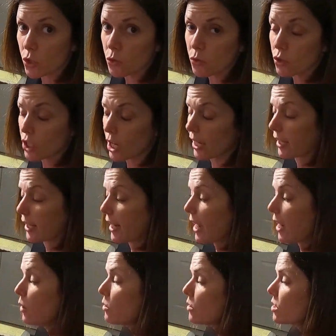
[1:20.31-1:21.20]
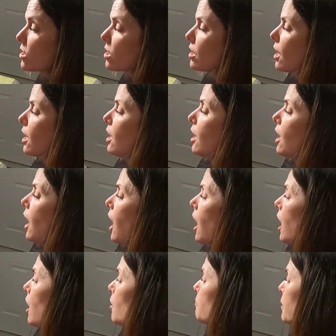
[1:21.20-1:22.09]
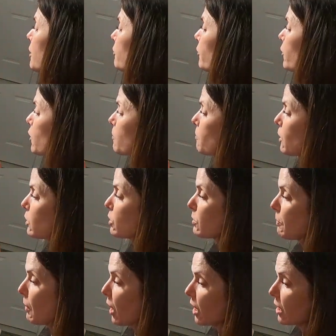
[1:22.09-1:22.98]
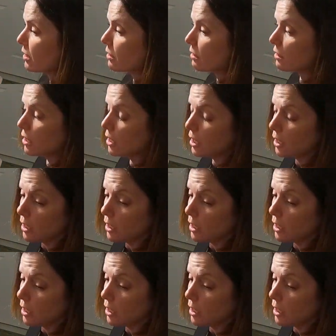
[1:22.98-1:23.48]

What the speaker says: Do check it out. But for the most part,